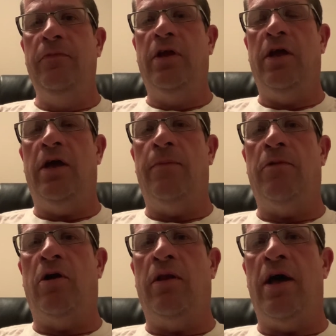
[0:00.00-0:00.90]

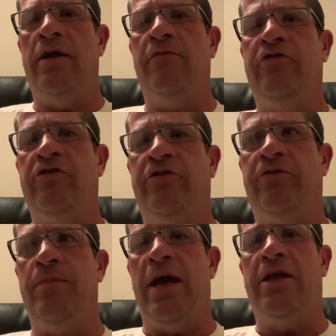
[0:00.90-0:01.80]
are a lot of
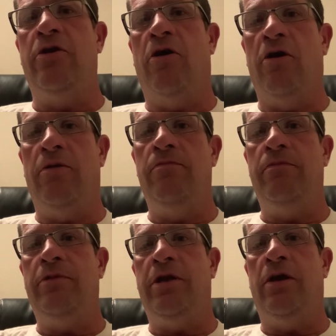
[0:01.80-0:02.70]
just backyard,
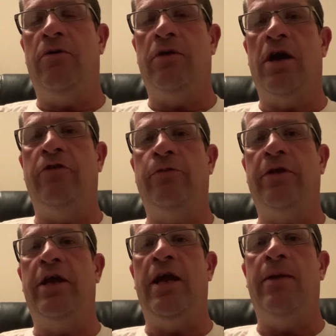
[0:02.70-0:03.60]
guys with a
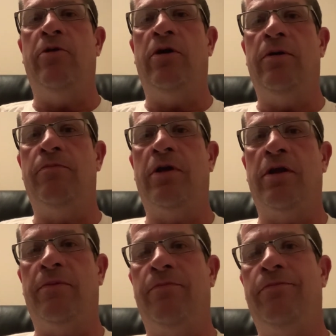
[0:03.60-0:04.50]
camera kind
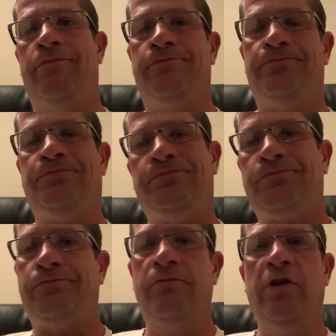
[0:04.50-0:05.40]
of
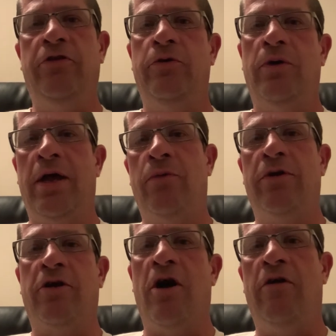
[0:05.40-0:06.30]
I don't
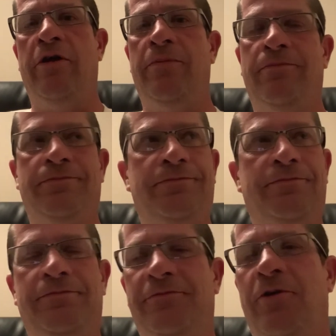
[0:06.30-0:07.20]
want to call it,
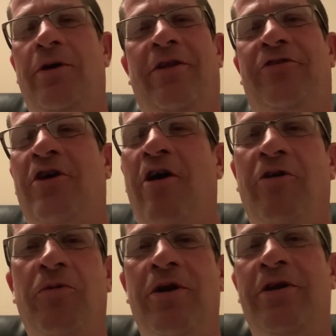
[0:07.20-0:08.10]
let's call
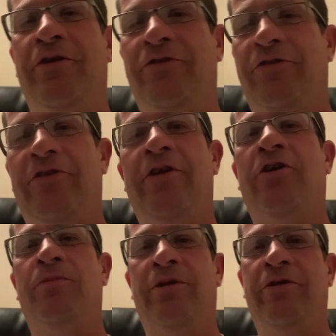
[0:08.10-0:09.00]
it what it is. It's the
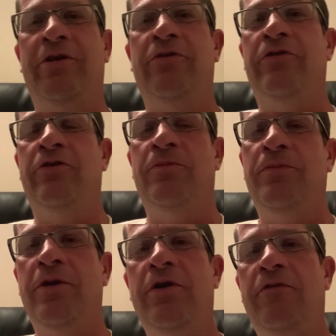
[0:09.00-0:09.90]
hillbilly YouTube
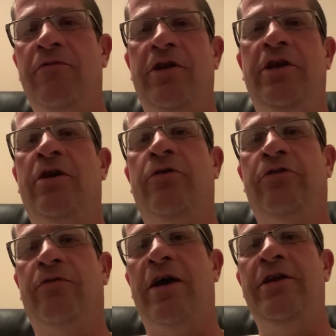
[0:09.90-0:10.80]
videos
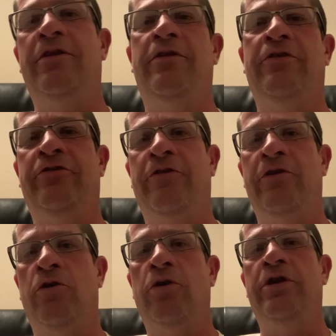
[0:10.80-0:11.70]
of I did this to the
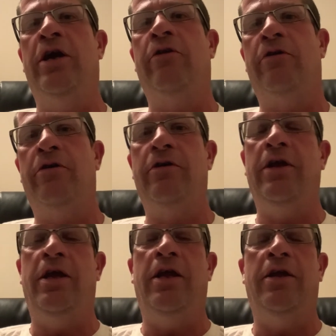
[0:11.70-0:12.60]
old Yeller,
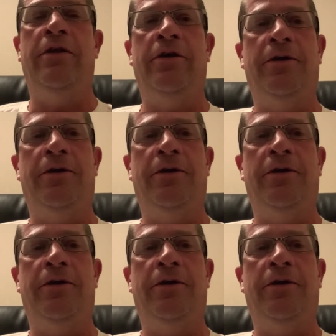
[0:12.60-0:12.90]
and